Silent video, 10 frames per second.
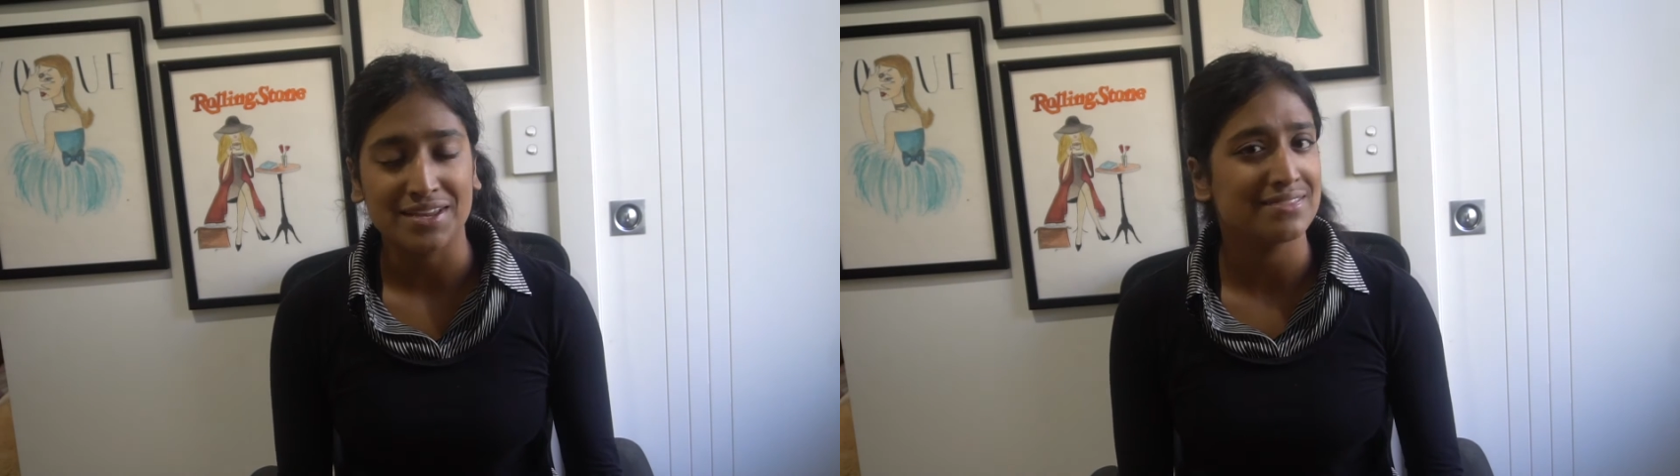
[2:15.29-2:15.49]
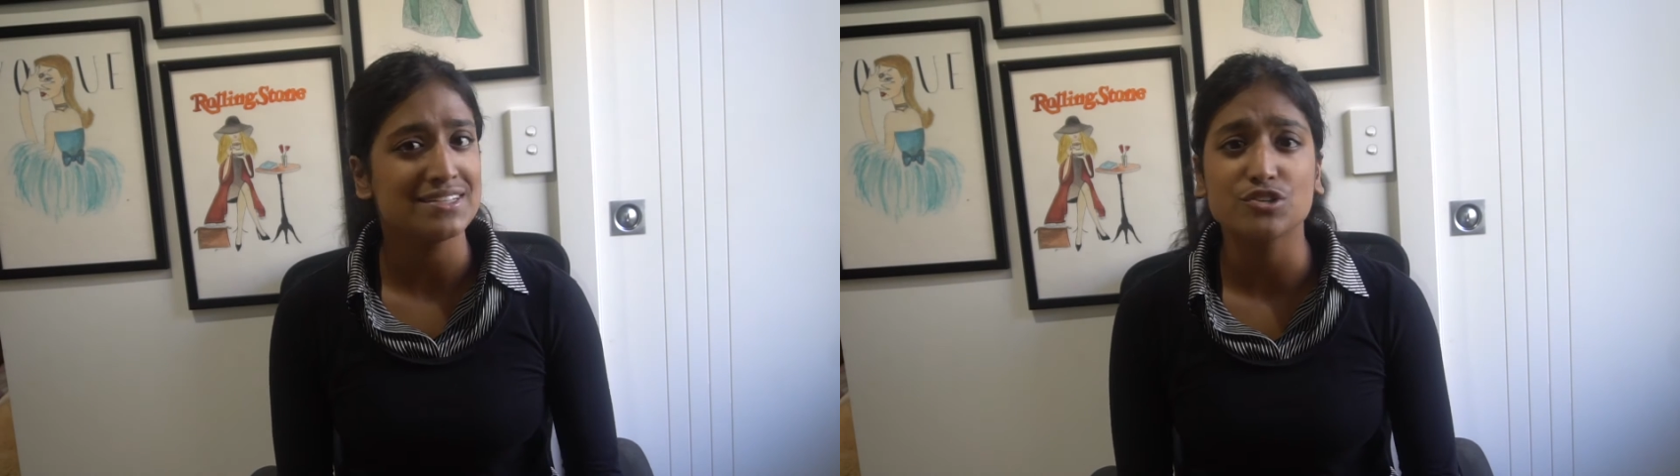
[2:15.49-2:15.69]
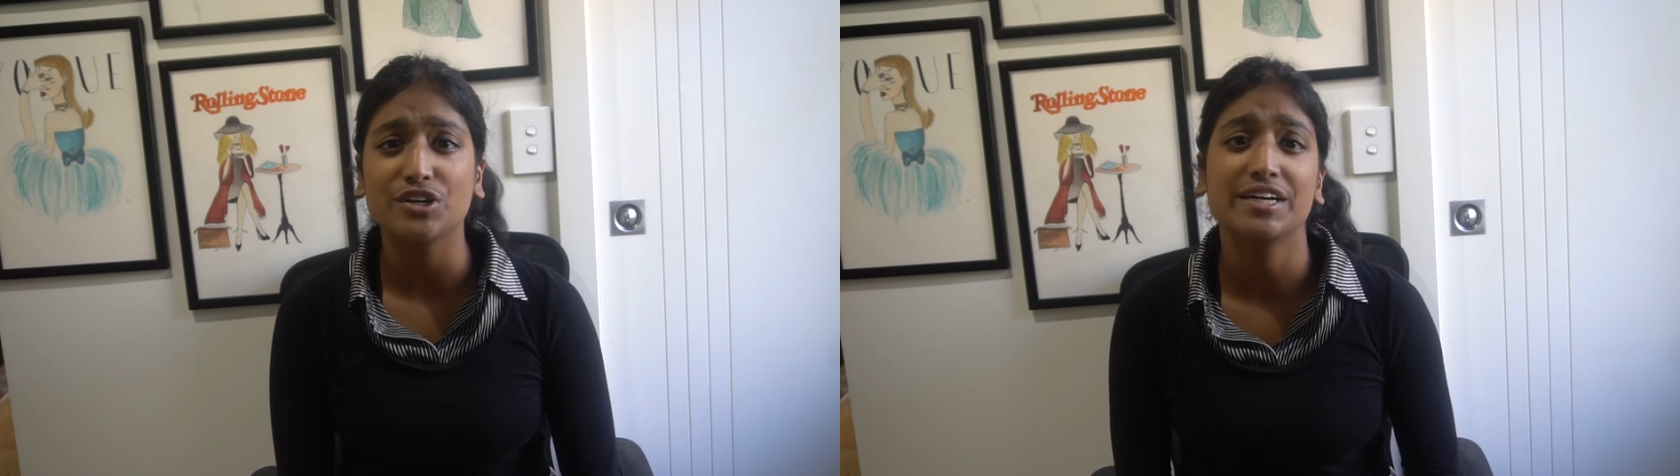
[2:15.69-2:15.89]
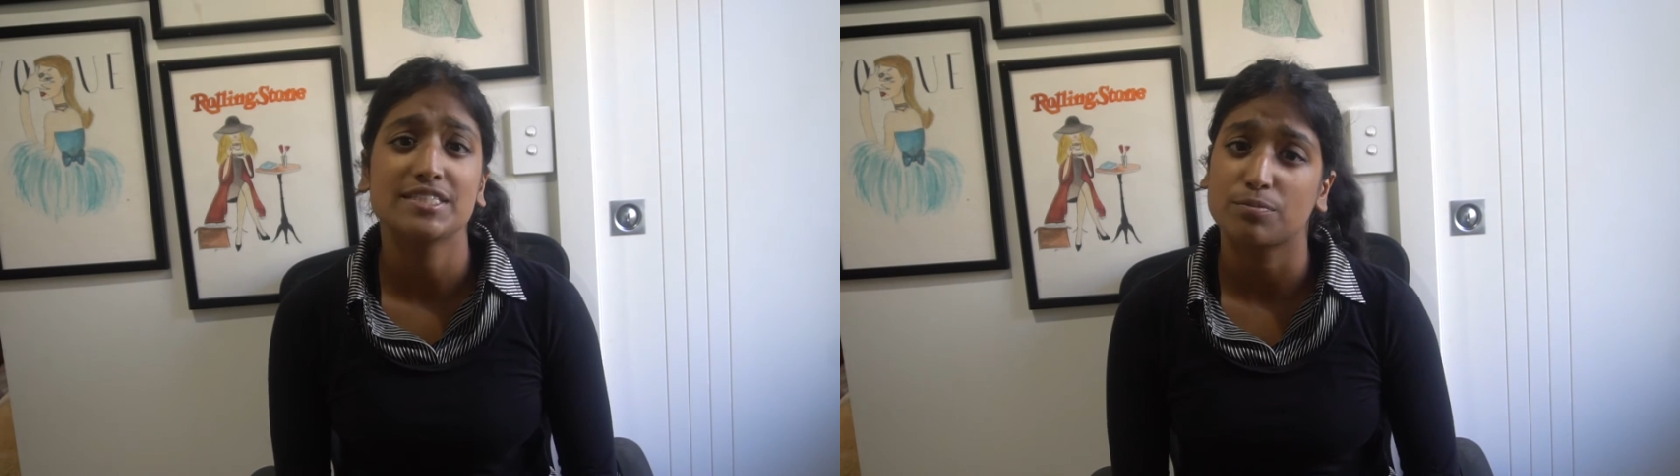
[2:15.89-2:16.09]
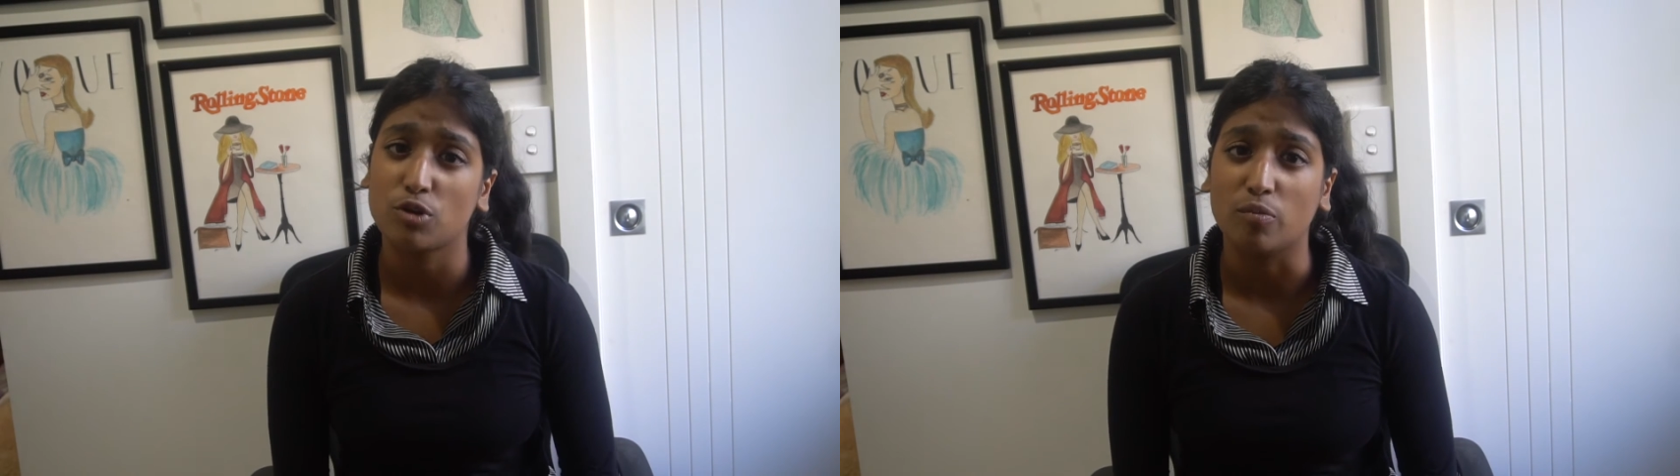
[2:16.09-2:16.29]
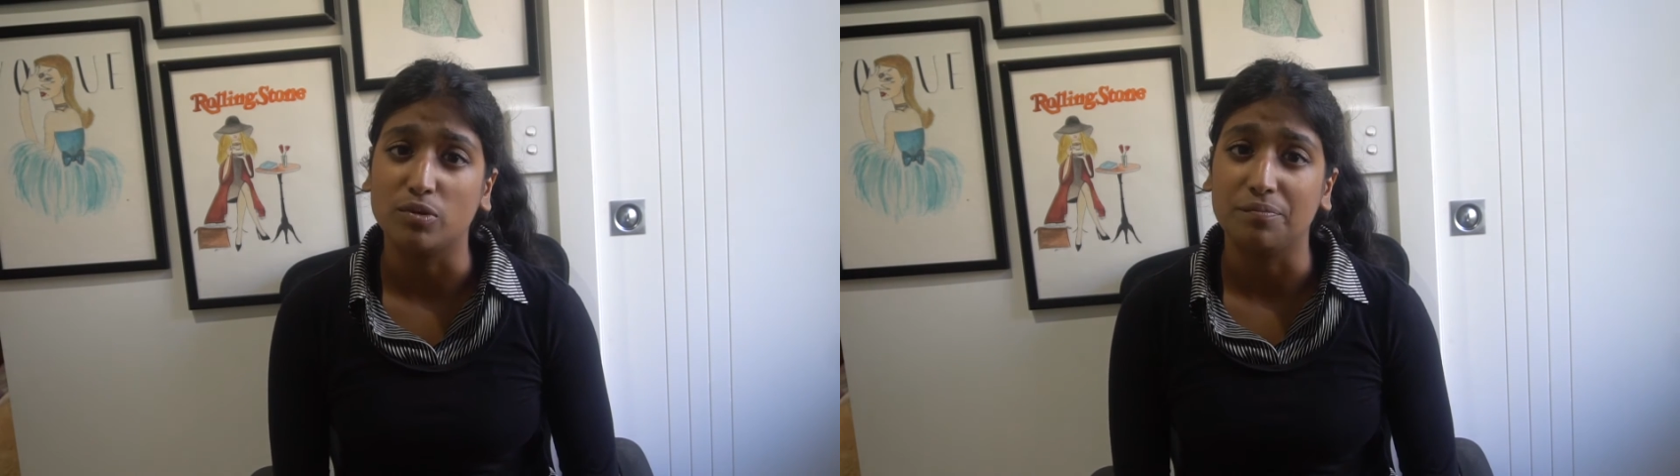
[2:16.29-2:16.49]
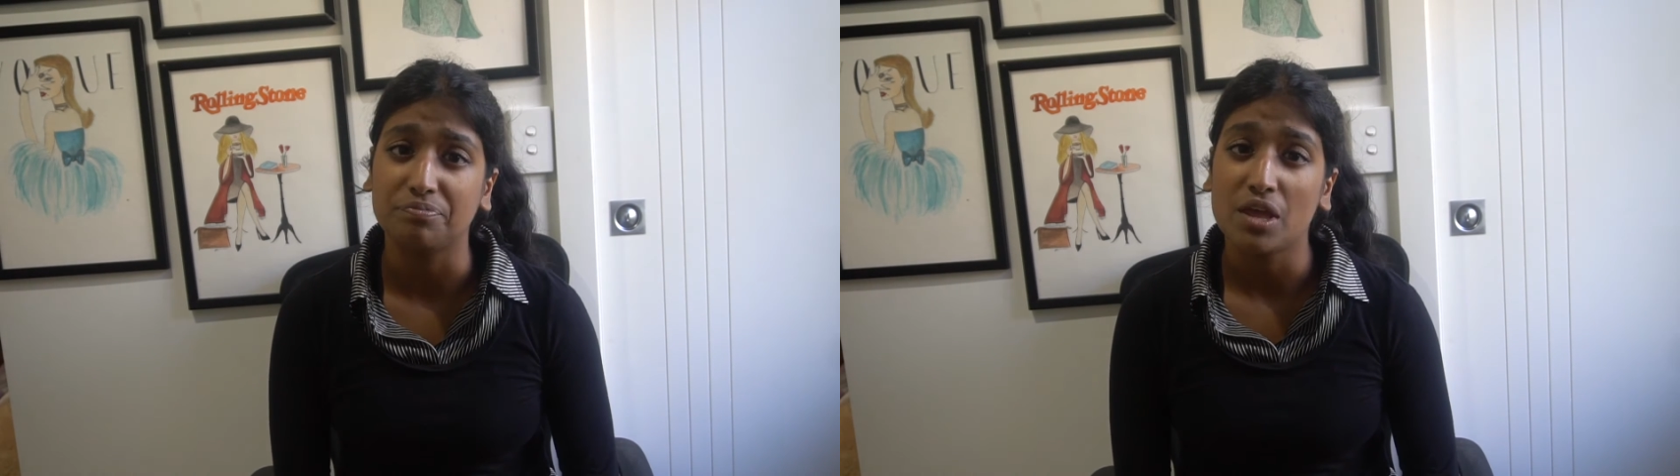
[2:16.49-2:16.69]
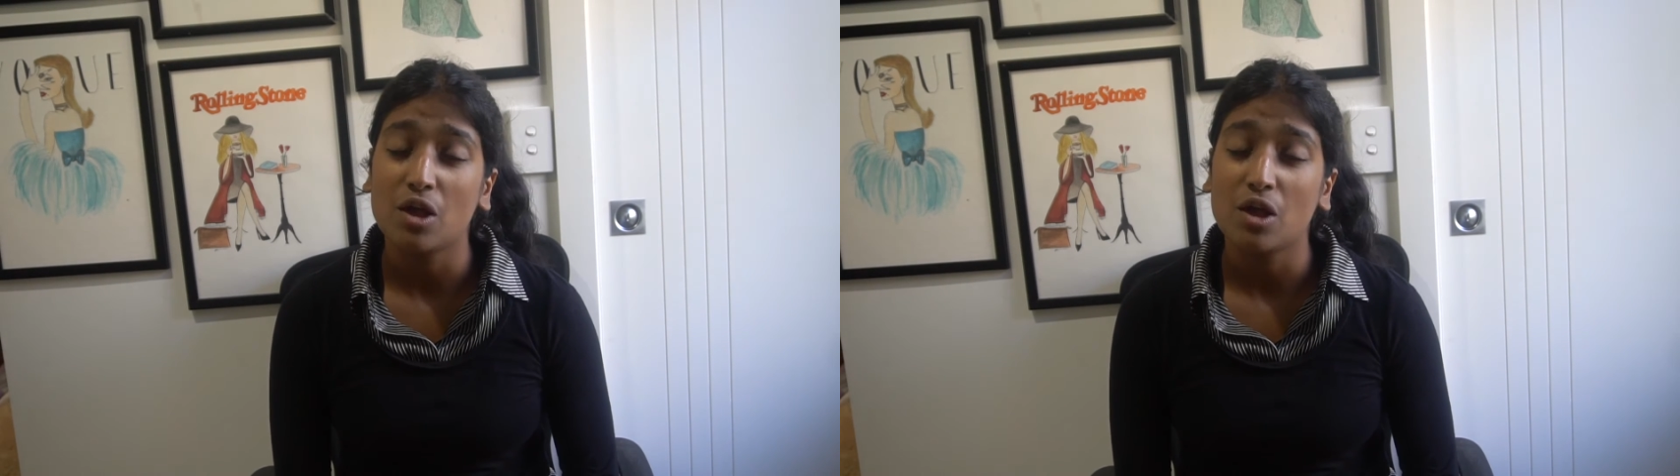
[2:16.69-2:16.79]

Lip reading: and this creates a problem.